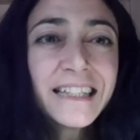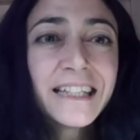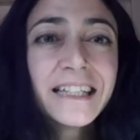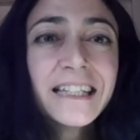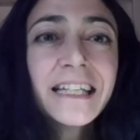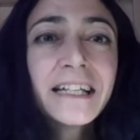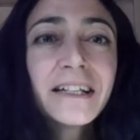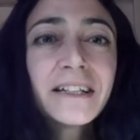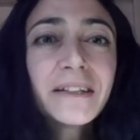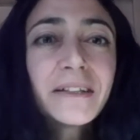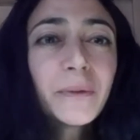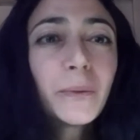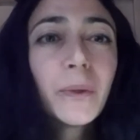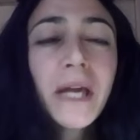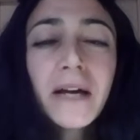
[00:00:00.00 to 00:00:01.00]
the
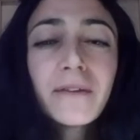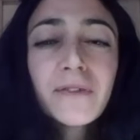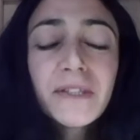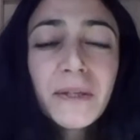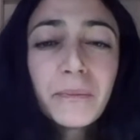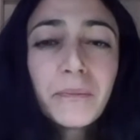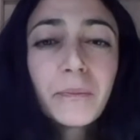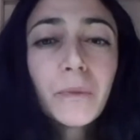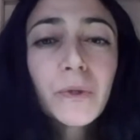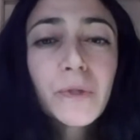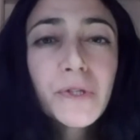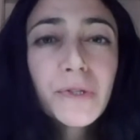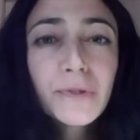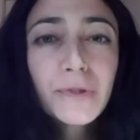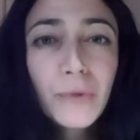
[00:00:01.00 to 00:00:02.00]
legal, we have some
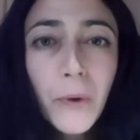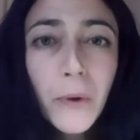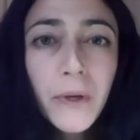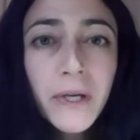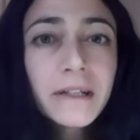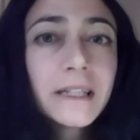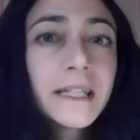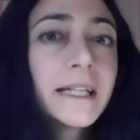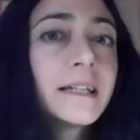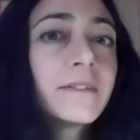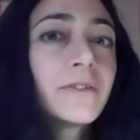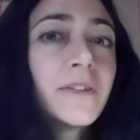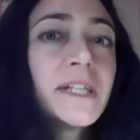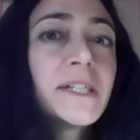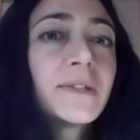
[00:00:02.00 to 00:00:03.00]
more stronger
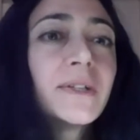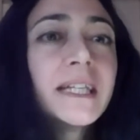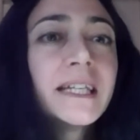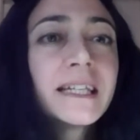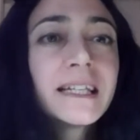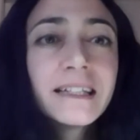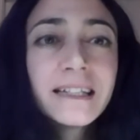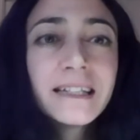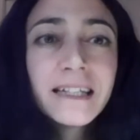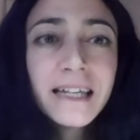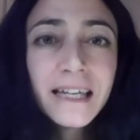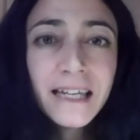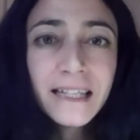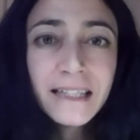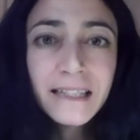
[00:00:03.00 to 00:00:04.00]
legal reasoning,
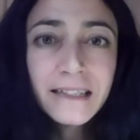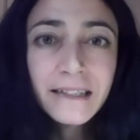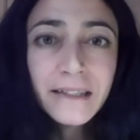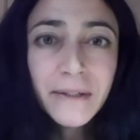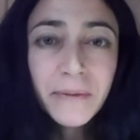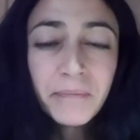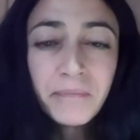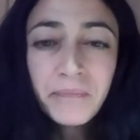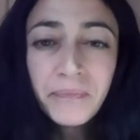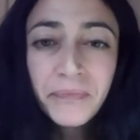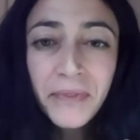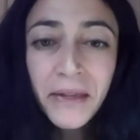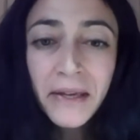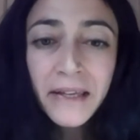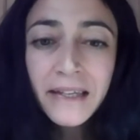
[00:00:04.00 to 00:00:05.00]
and there
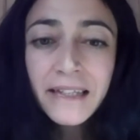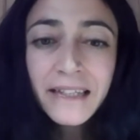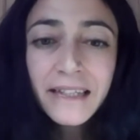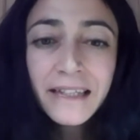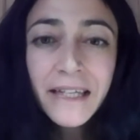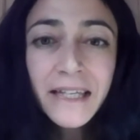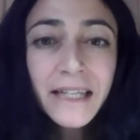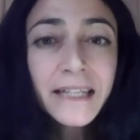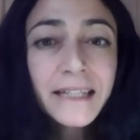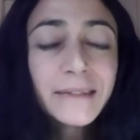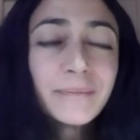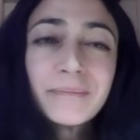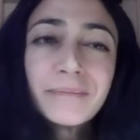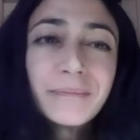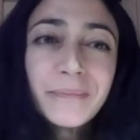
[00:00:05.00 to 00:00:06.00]

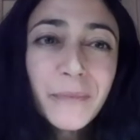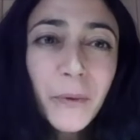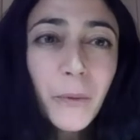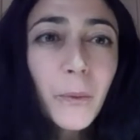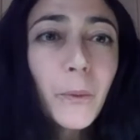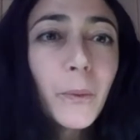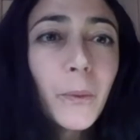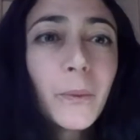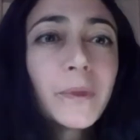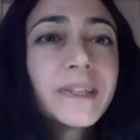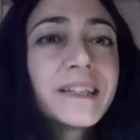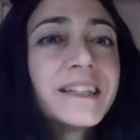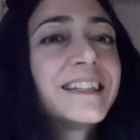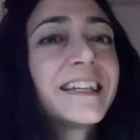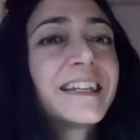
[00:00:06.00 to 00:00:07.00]

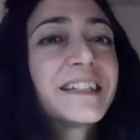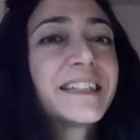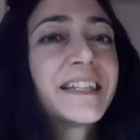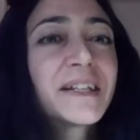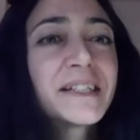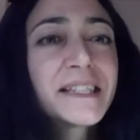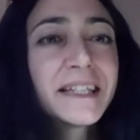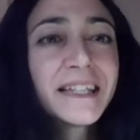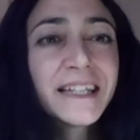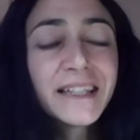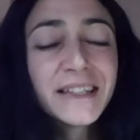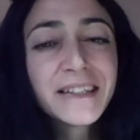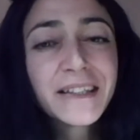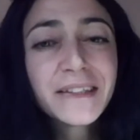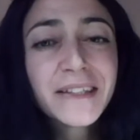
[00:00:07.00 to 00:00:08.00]

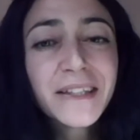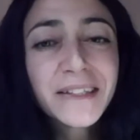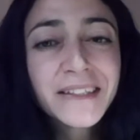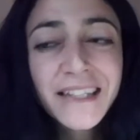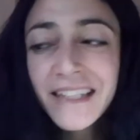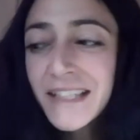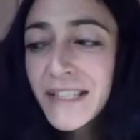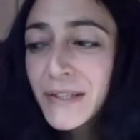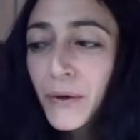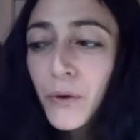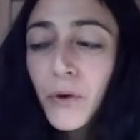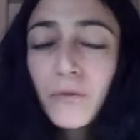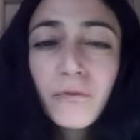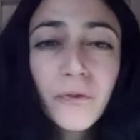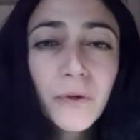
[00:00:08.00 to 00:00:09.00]
is
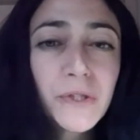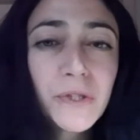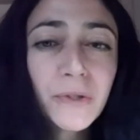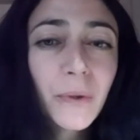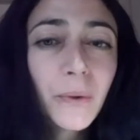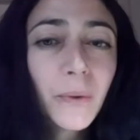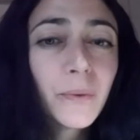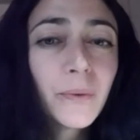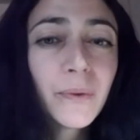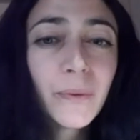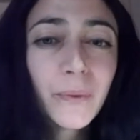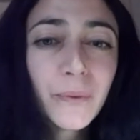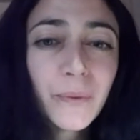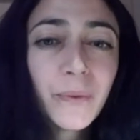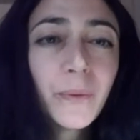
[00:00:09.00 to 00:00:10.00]
no confusion
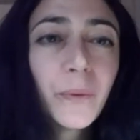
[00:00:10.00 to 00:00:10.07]
on